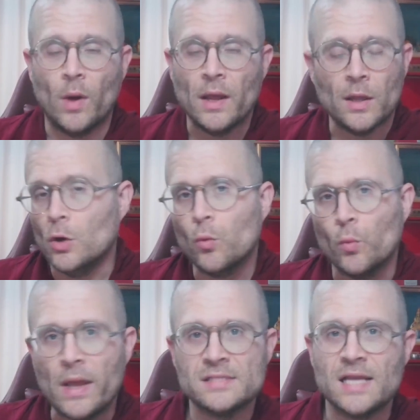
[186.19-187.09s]
You don't
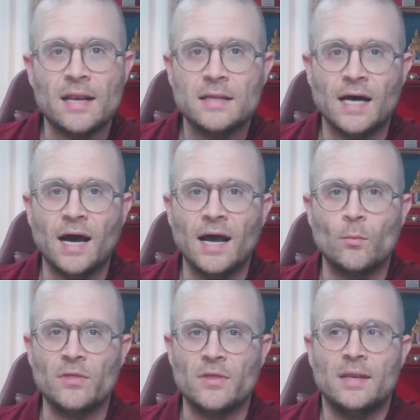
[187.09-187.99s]
waste any time with
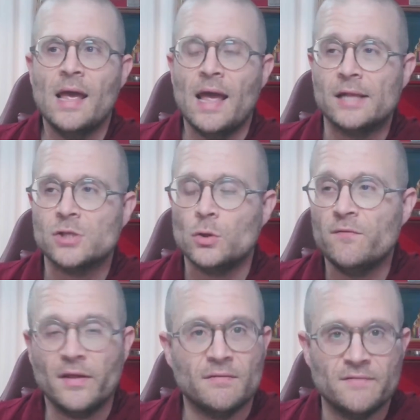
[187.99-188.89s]
it. And so you feel
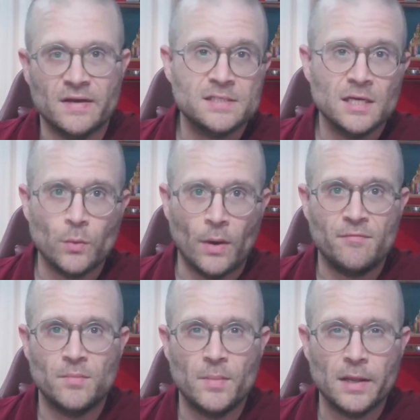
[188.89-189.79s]
invested right from the
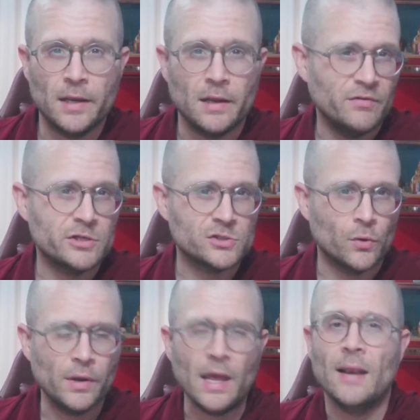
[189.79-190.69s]
beginning of each story
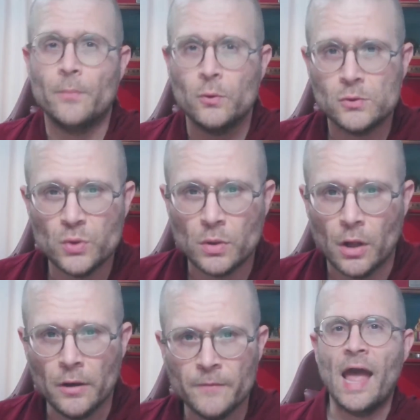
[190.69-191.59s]
and it pulls you
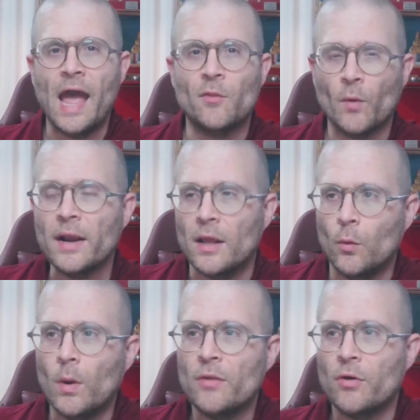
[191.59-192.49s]
along. And the writing,
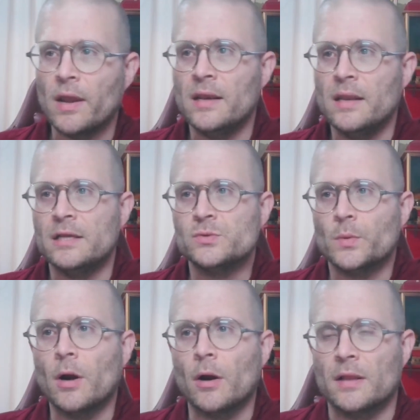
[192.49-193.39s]
whether it is
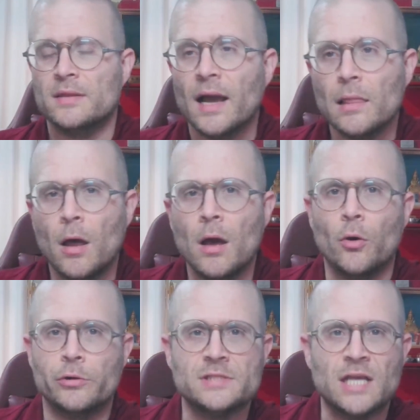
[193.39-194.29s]
regarding dialogue or
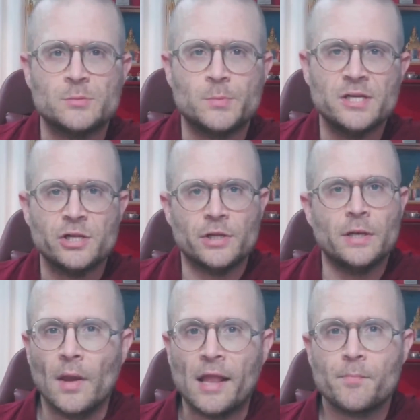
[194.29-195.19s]
just exposition,
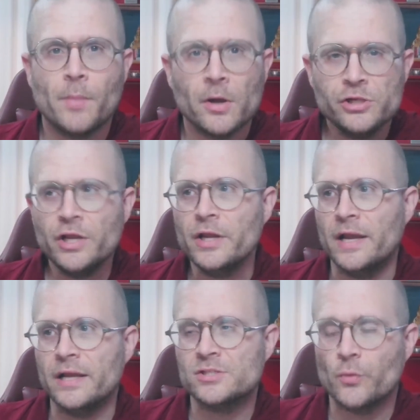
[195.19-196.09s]
it's punchy, it's
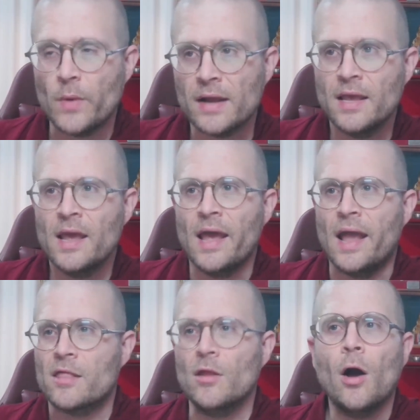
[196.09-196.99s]
direct, it's
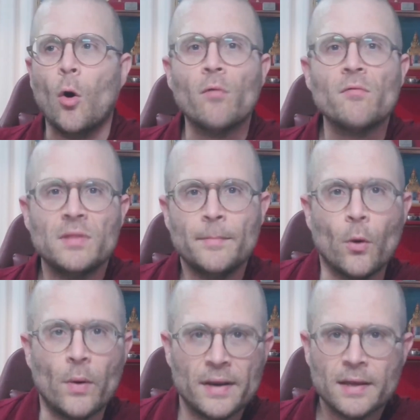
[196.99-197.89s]
not overly
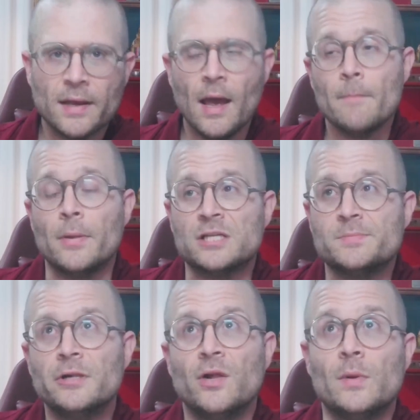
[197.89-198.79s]
poetic, but
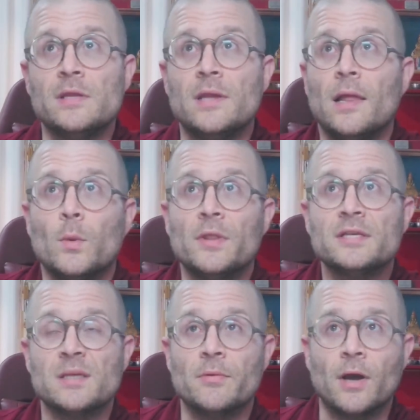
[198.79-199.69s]
especially when dealing with
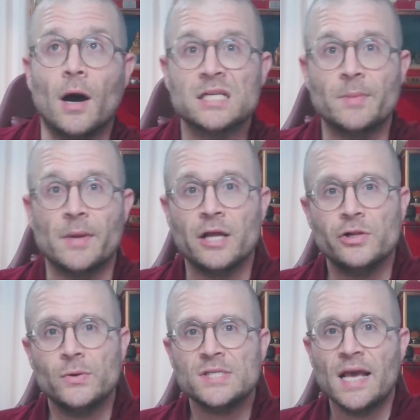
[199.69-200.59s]
some of the cosmic
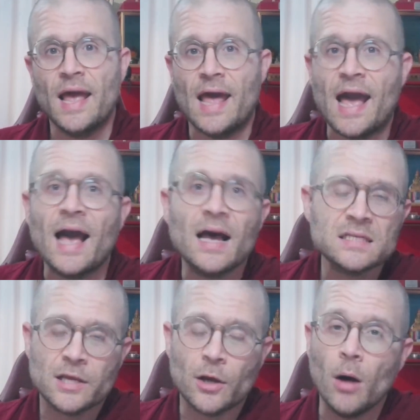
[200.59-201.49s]
issues, it has
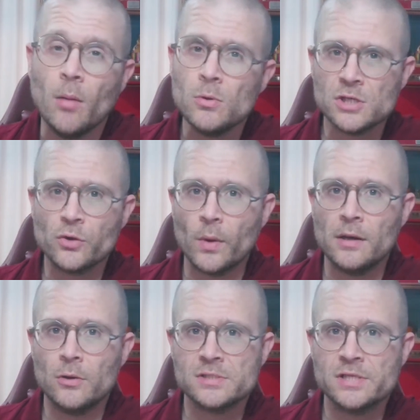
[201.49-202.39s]
like almost a
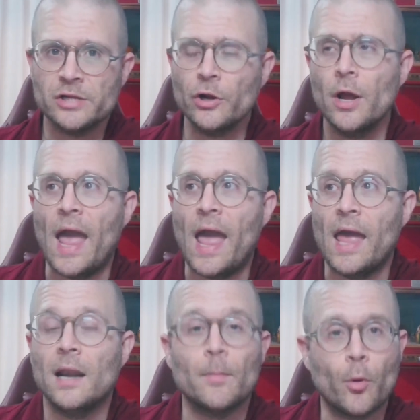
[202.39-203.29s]
grandiose nature in
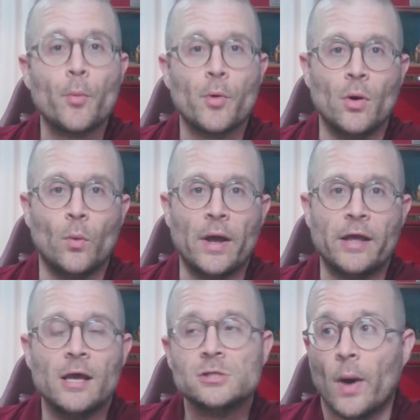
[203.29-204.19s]
an appropriate way.
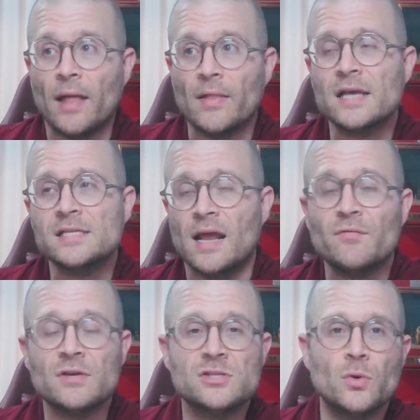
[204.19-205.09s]
So like I said, every
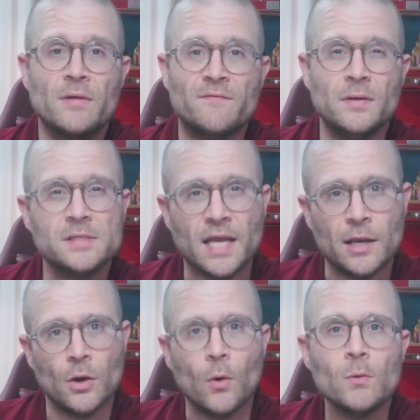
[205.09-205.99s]
story feels like it
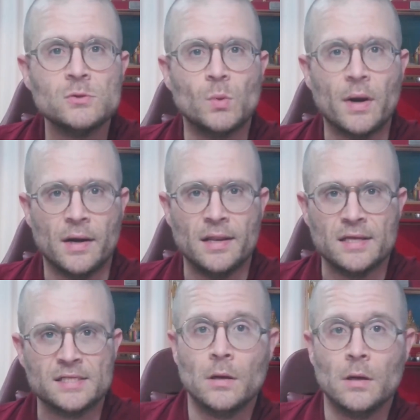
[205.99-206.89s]
knows what it is.
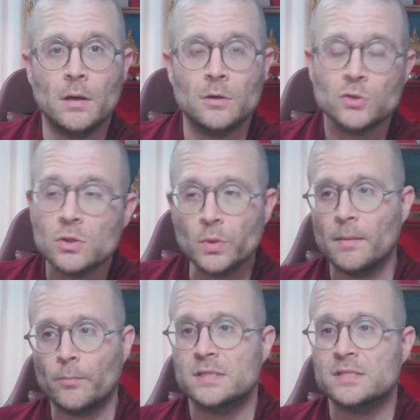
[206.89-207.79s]
So I was really
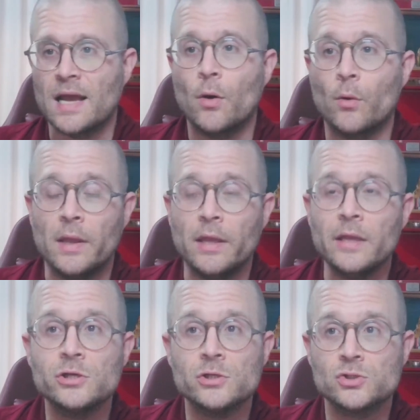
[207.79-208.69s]
impressed how each
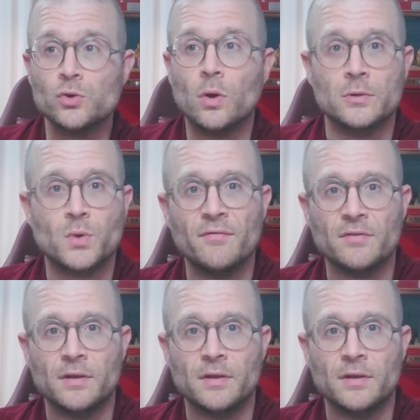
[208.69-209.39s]
story was crafted.